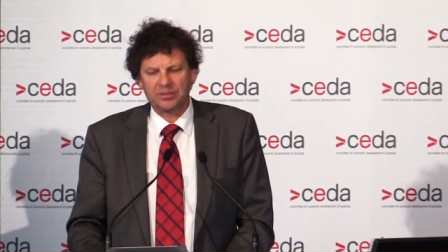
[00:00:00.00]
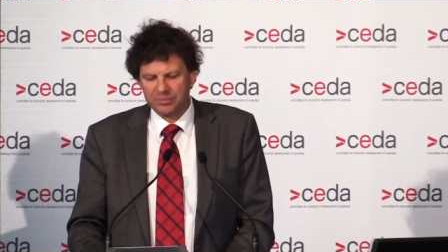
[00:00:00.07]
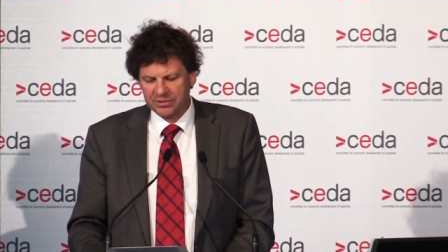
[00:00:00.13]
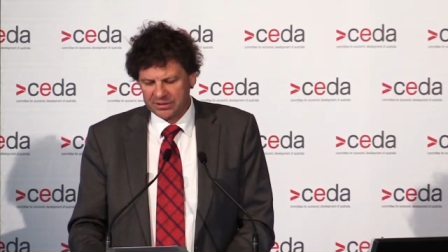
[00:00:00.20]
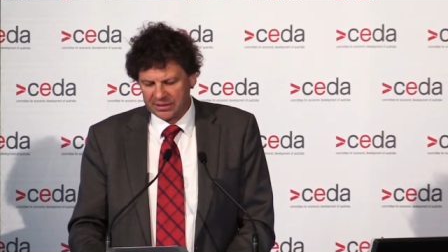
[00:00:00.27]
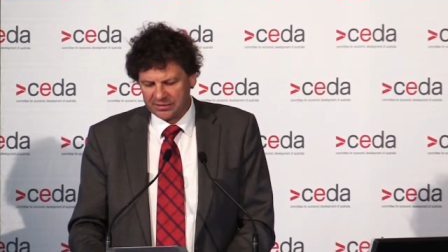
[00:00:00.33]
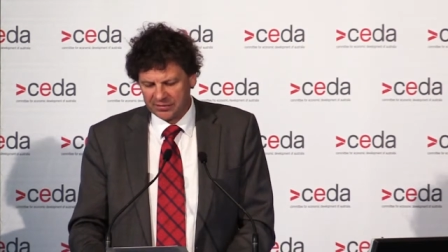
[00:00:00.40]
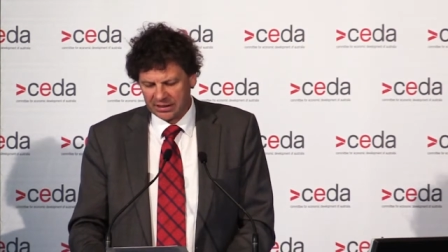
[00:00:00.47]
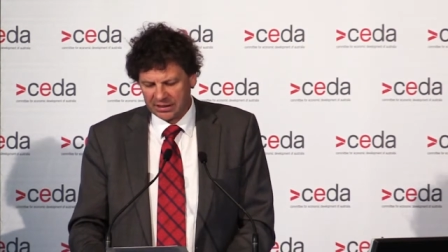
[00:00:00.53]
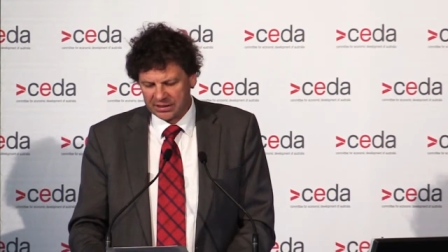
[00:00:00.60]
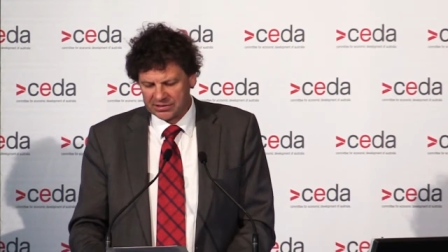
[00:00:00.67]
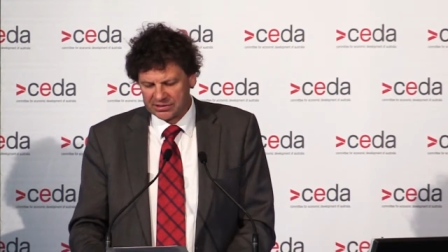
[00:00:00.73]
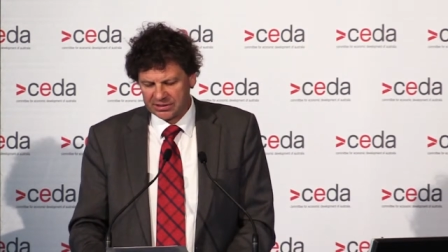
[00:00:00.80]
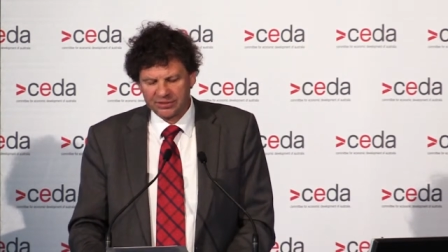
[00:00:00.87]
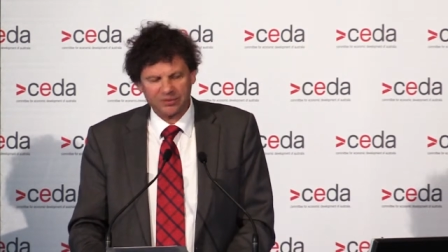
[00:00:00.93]
but
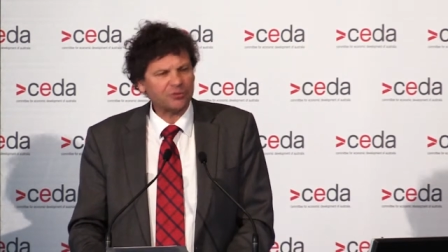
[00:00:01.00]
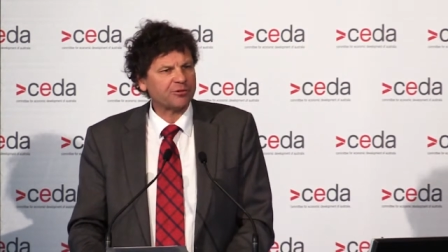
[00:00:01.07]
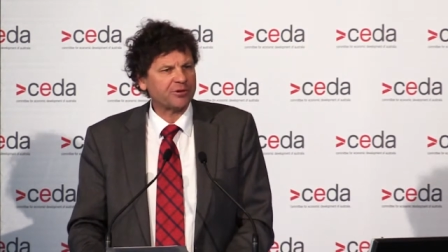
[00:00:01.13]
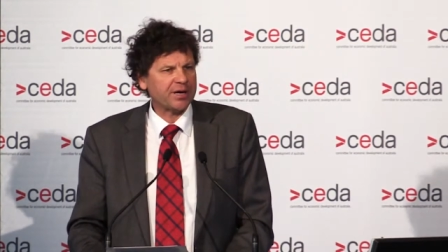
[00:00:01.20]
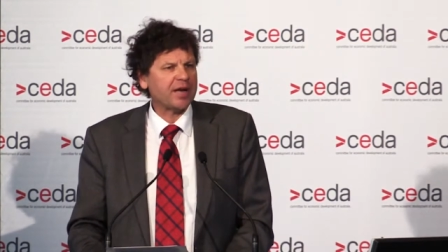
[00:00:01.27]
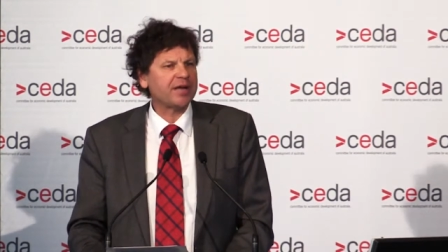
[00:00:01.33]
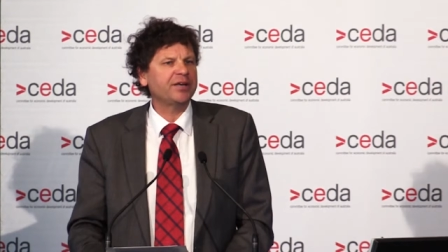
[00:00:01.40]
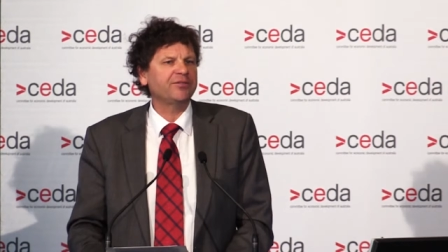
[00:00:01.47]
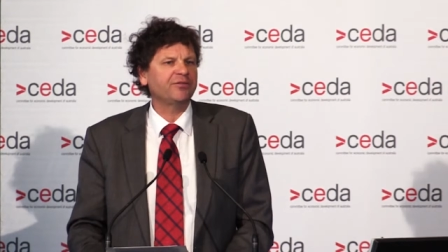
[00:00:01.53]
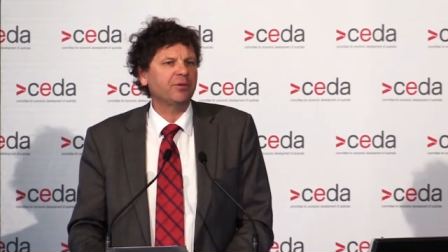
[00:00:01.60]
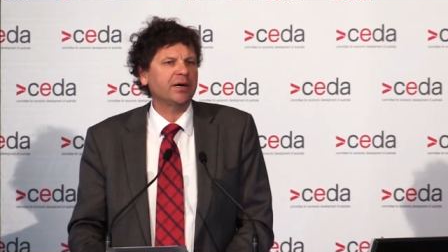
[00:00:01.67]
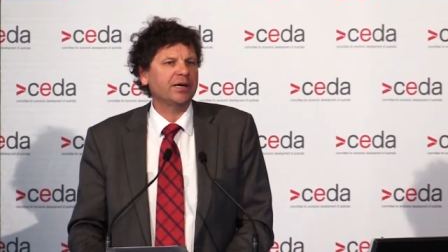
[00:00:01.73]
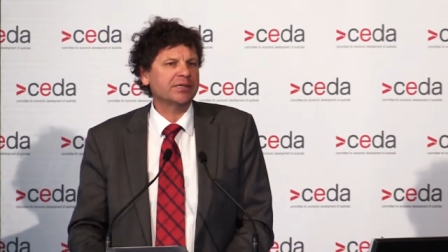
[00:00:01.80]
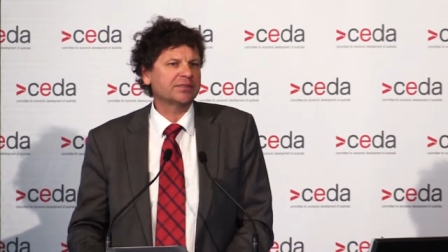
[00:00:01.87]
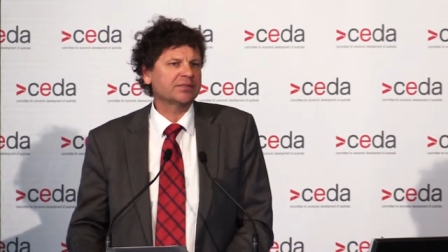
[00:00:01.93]
nevertheless in creative
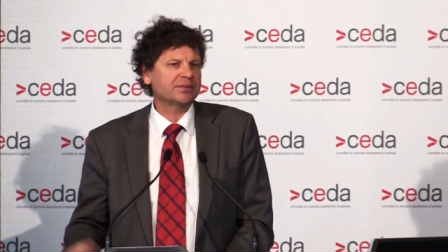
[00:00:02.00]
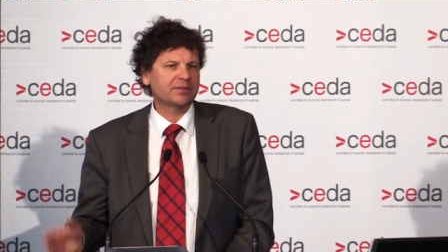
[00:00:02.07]
ways,